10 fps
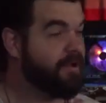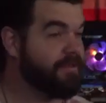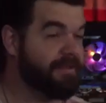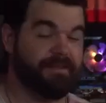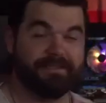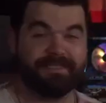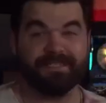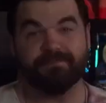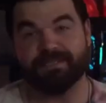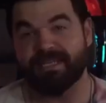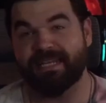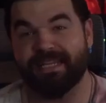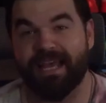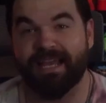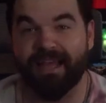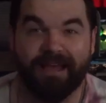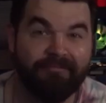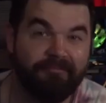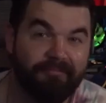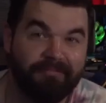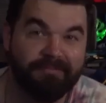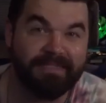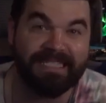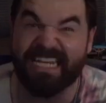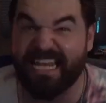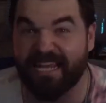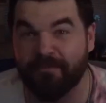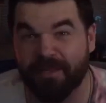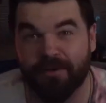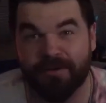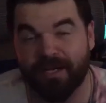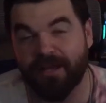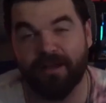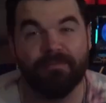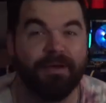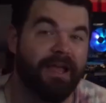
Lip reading: the systems in it. I got Steam loaded up.